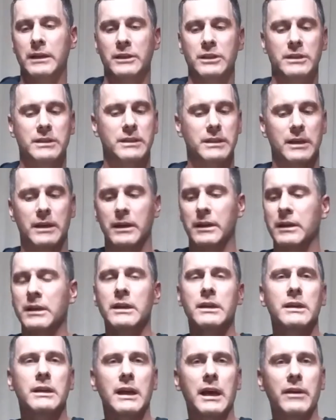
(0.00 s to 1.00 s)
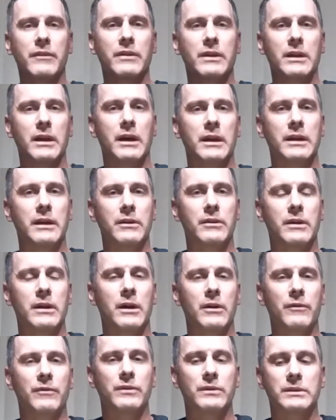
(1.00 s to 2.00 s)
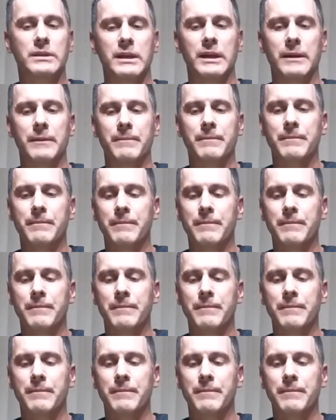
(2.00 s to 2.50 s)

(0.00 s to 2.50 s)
Just kind of another helpful tip.